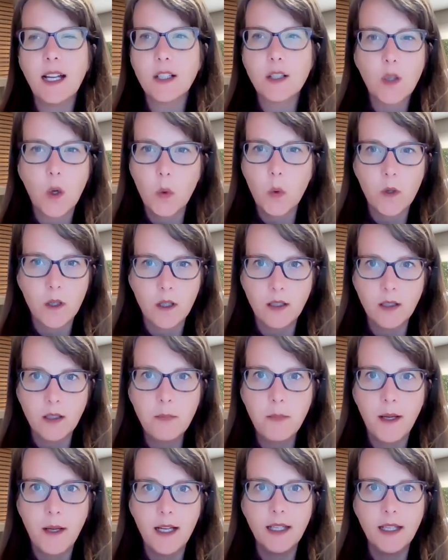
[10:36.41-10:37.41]
core,
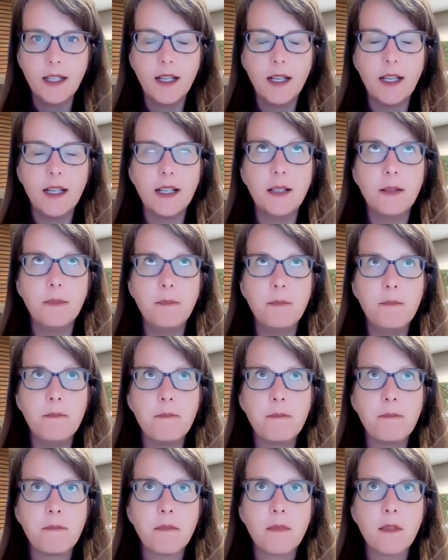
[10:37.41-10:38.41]
but
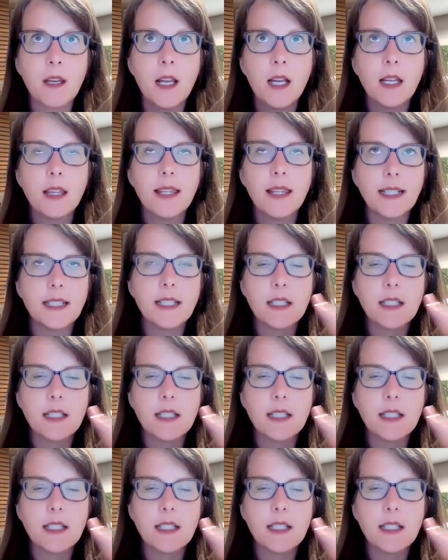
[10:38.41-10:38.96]
like